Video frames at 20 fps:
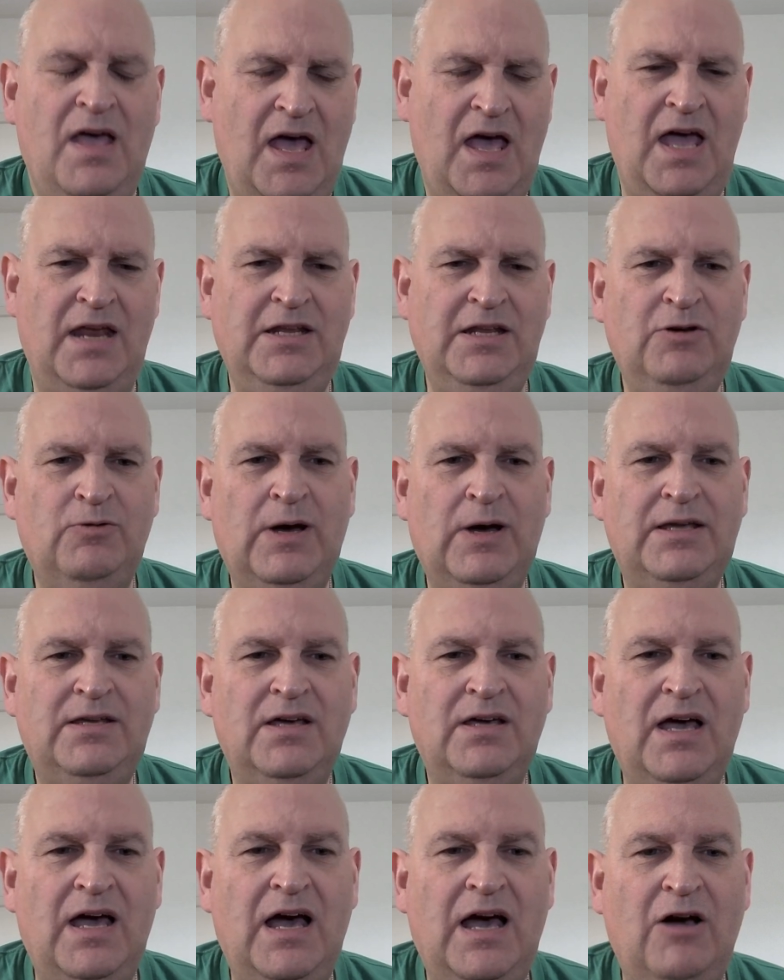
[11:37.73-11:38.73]

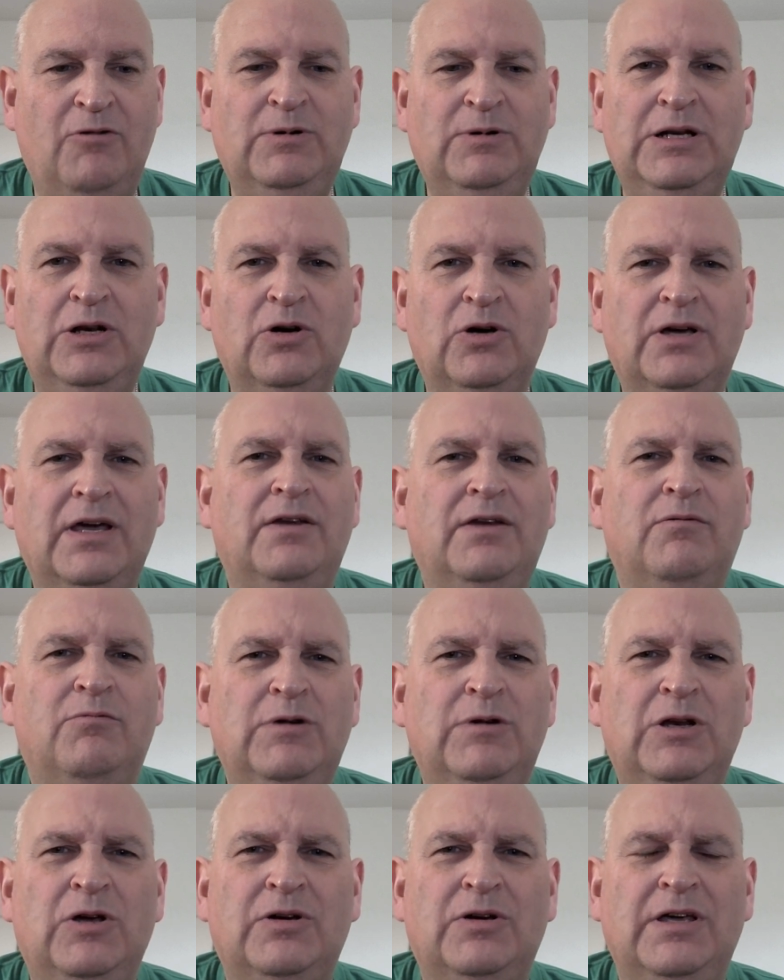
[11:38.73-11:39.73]
Anyway, how are we looking?
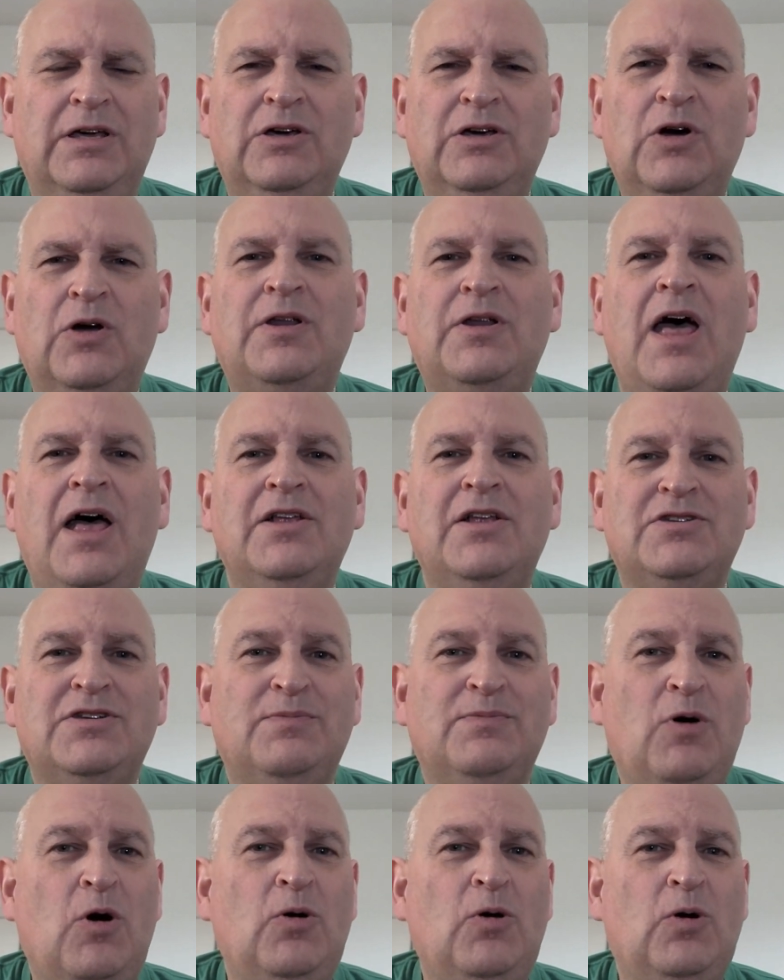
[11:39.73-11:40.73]
We're looking good.
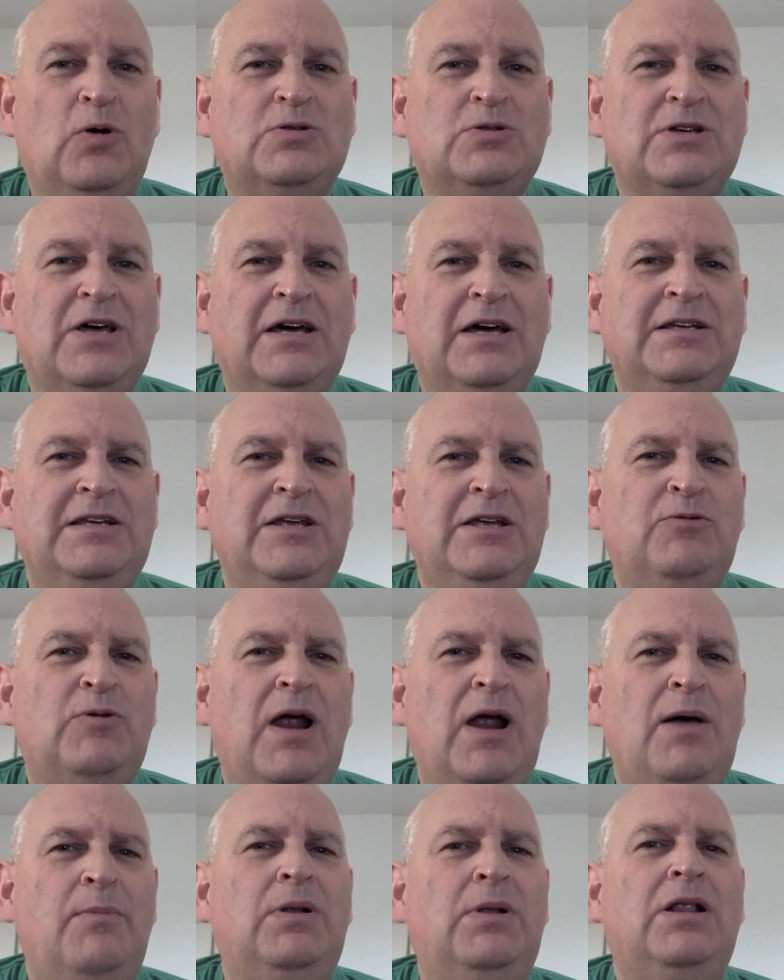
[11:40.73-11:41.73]
Tomorrow, Tiny
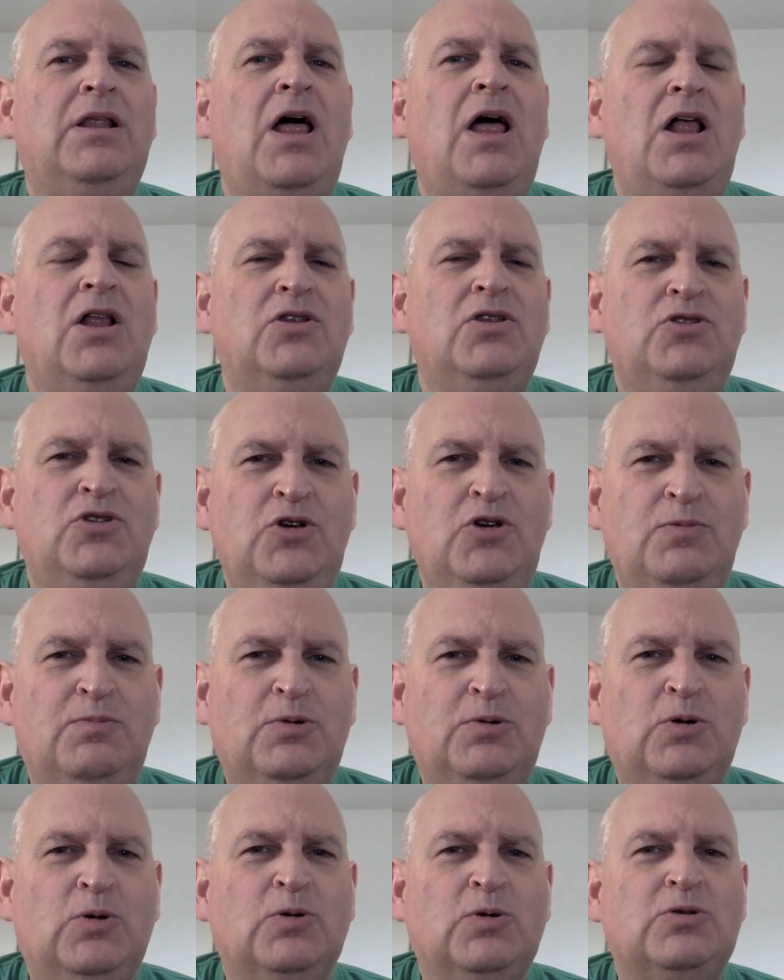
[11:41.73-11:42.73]
Rebel,
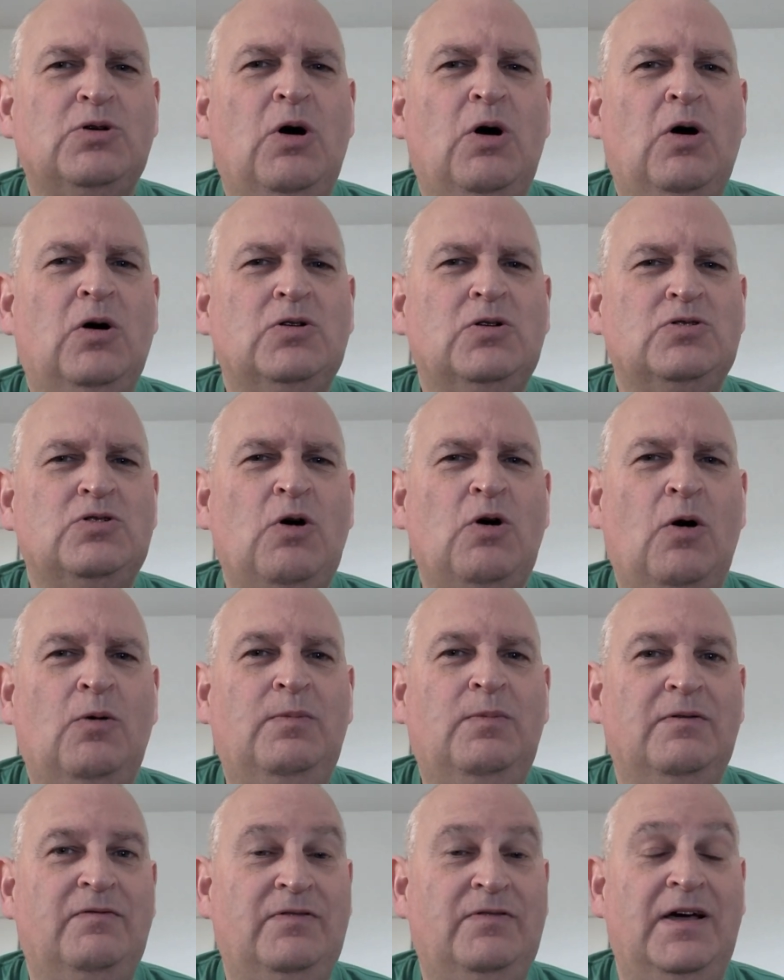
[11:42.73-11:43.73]
Newport,
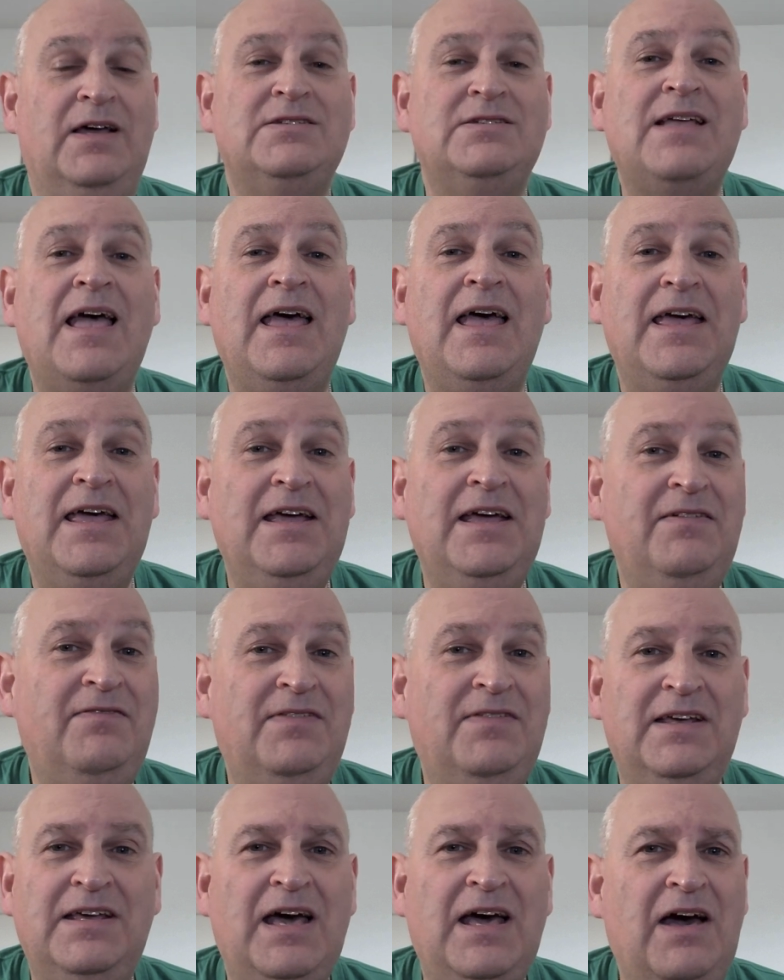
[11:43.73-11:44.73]
Oktoberfest. If
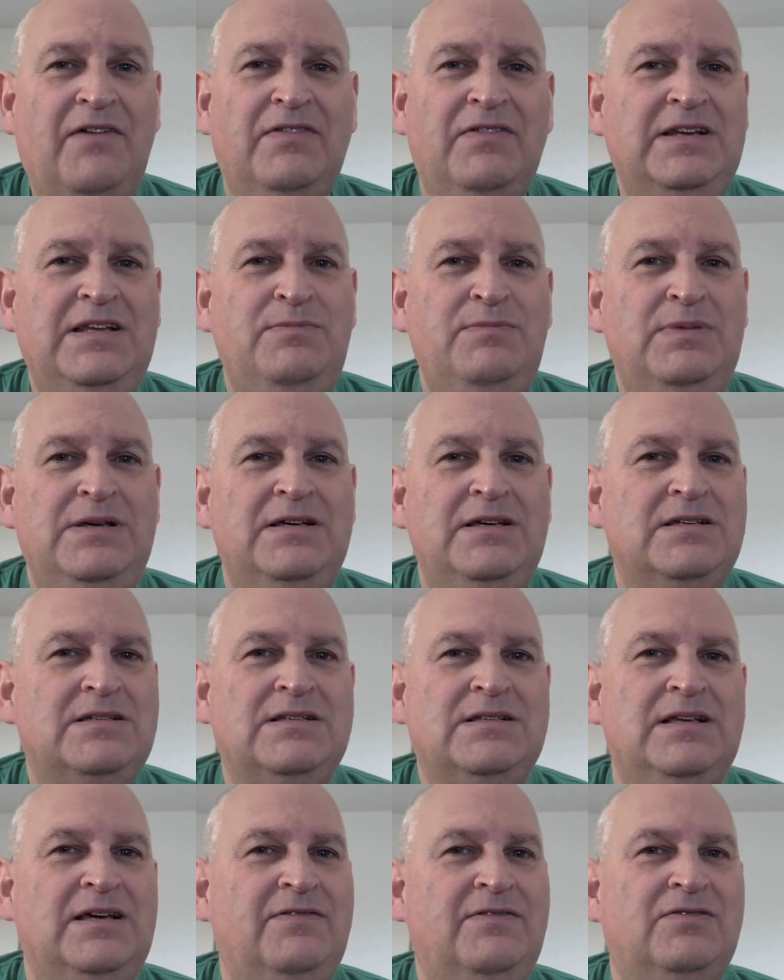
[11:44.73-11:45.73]
they have any
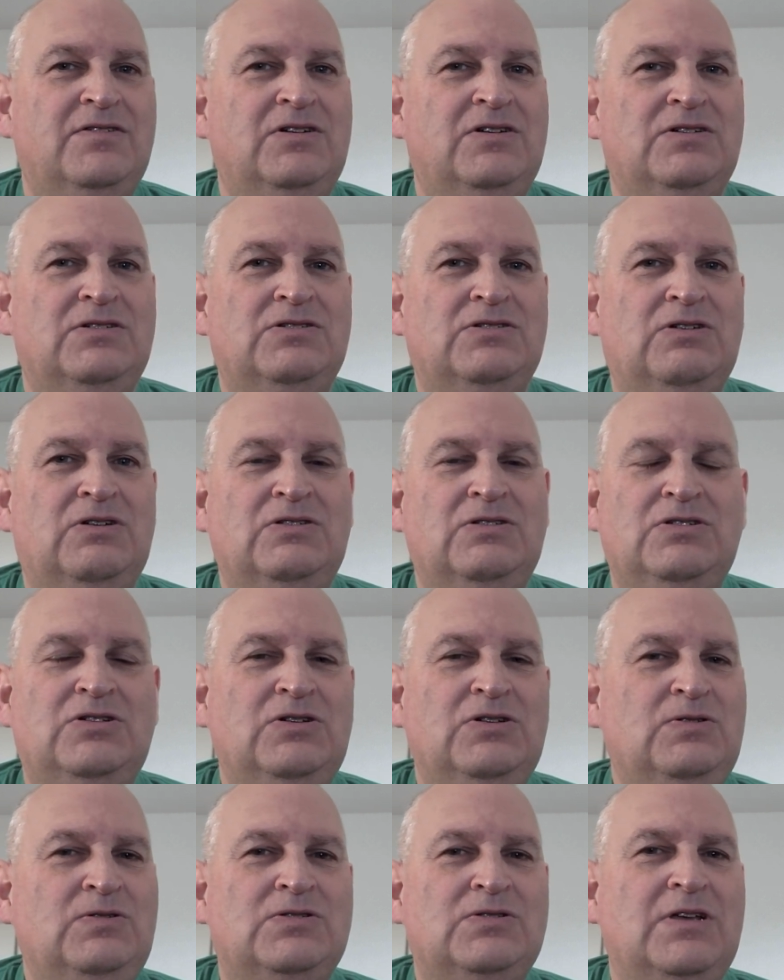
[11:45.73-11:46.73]
beers left, because on
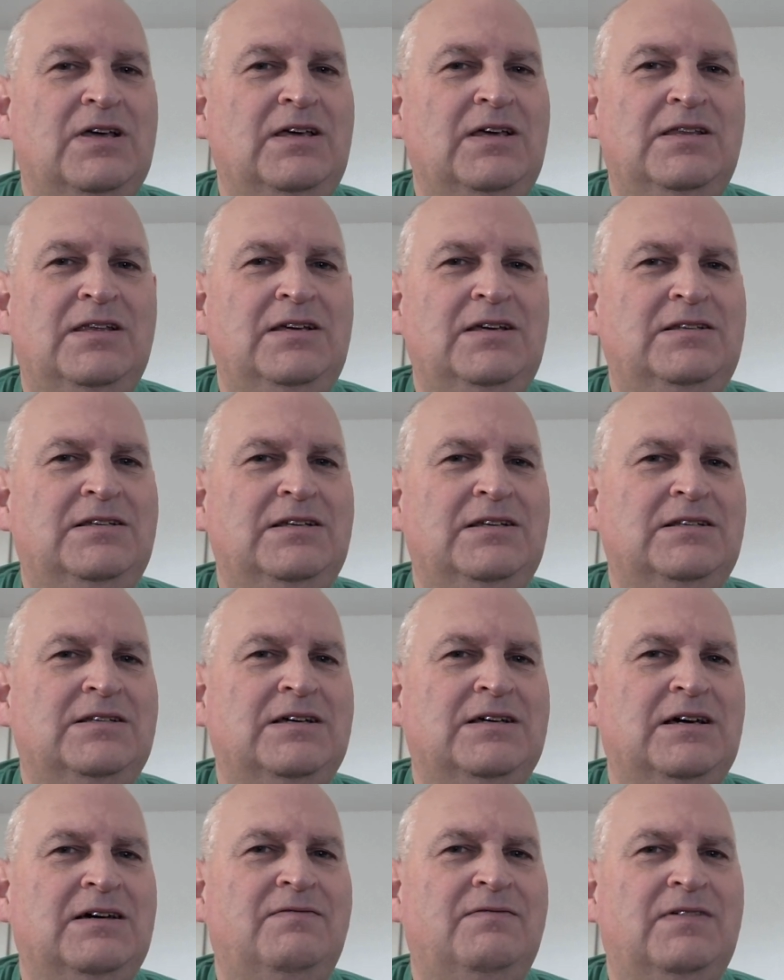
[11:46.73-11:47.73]
Tuesday they didn't
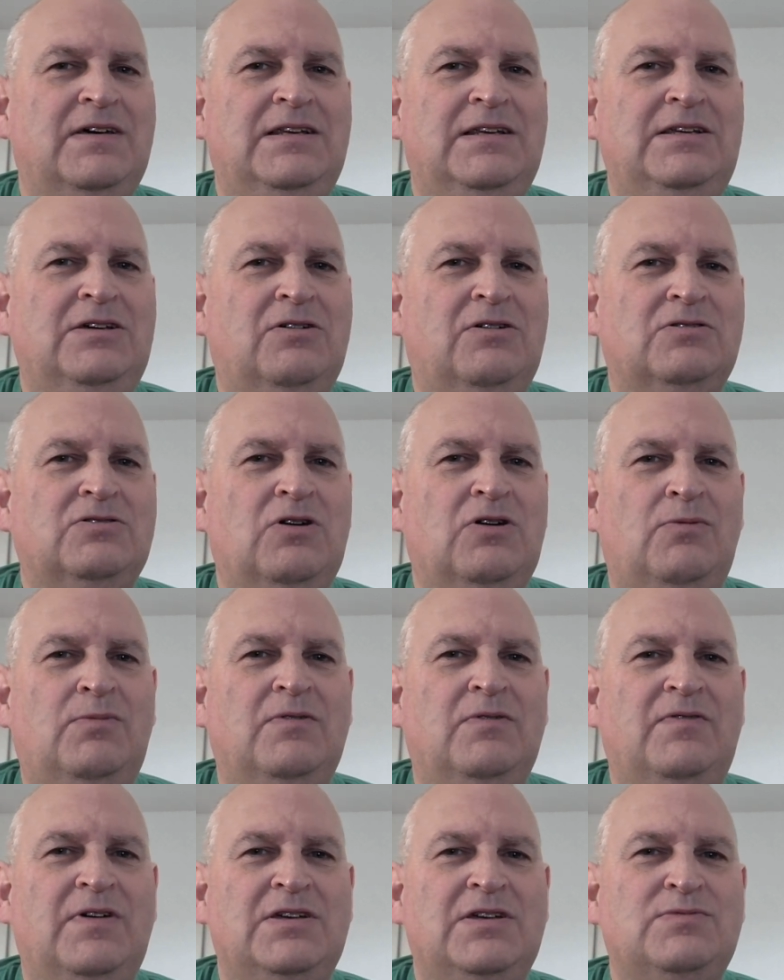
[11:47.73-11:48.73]
have any
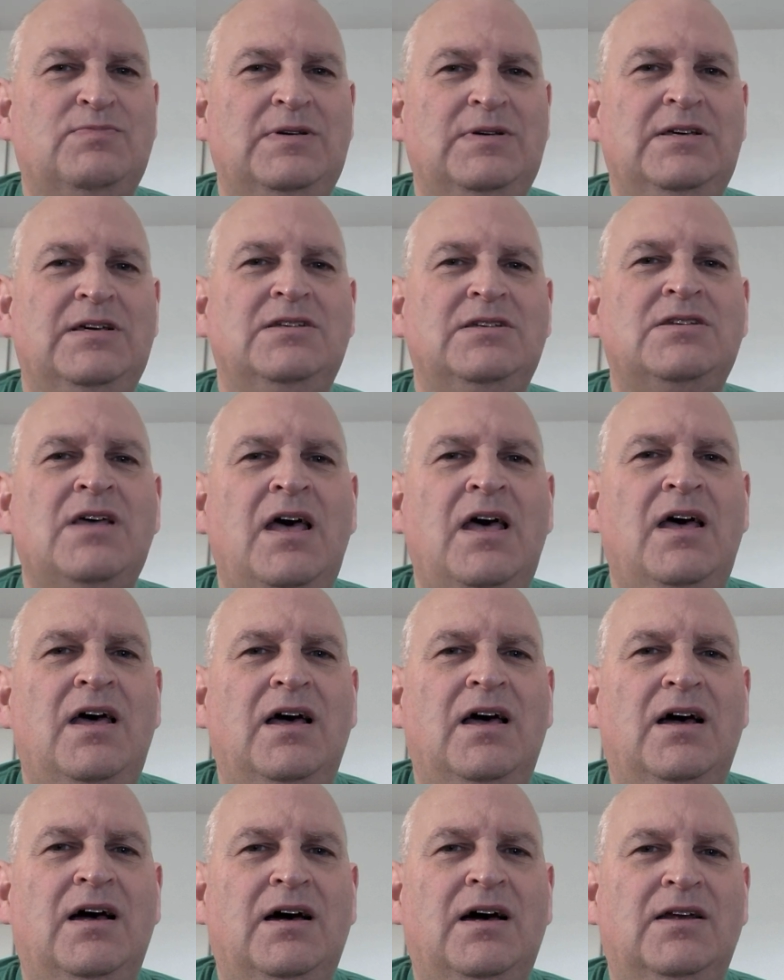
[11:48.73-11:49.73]
Oktoberfest beers,
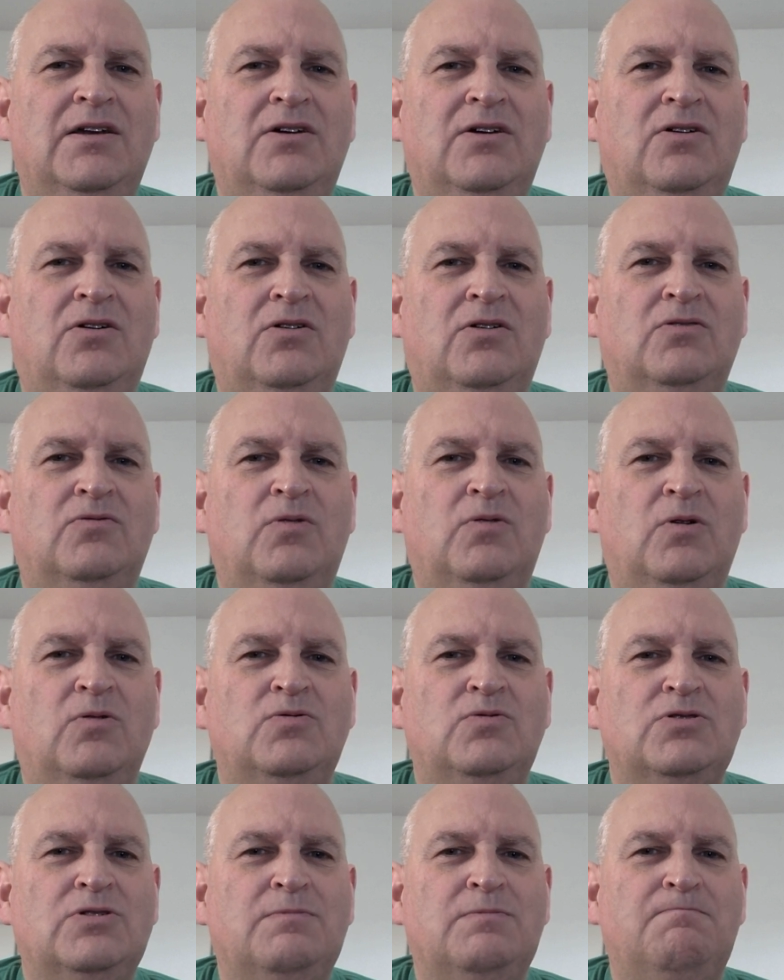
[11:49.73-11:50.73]
and a hog
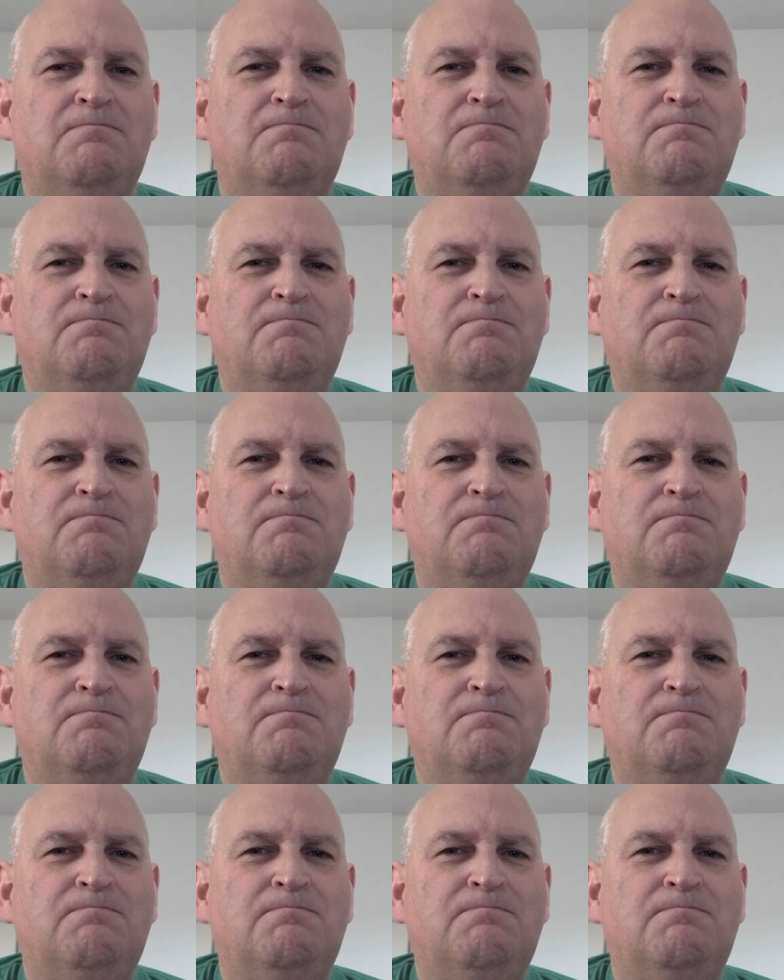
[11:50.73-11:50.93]
roast.